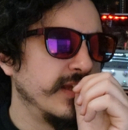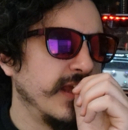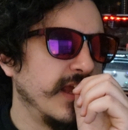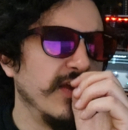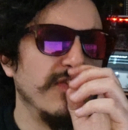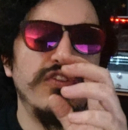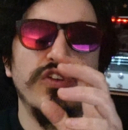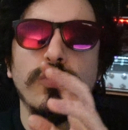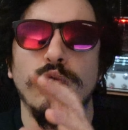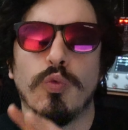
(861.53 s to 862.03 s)

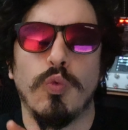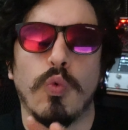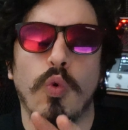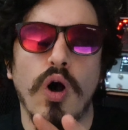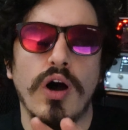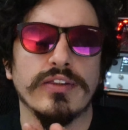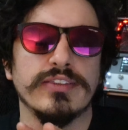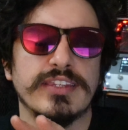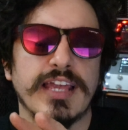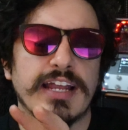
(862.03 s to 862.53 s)
if you
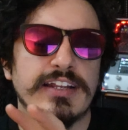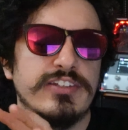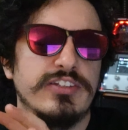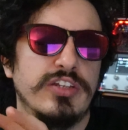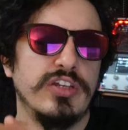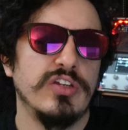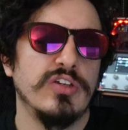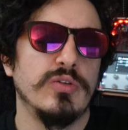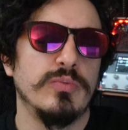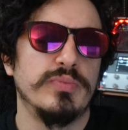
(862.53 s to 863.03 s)
want that
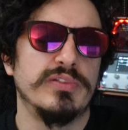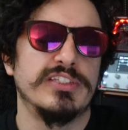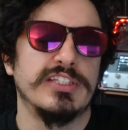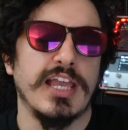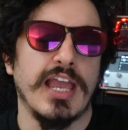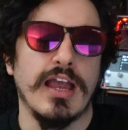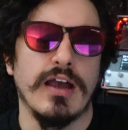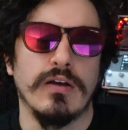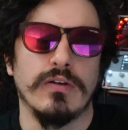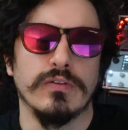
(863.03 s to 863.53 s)
tube
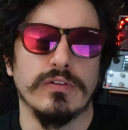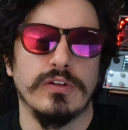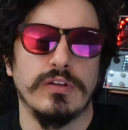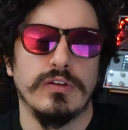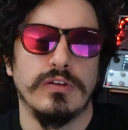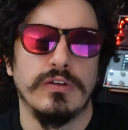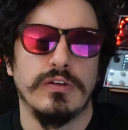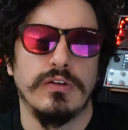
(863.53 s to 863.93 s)
sound.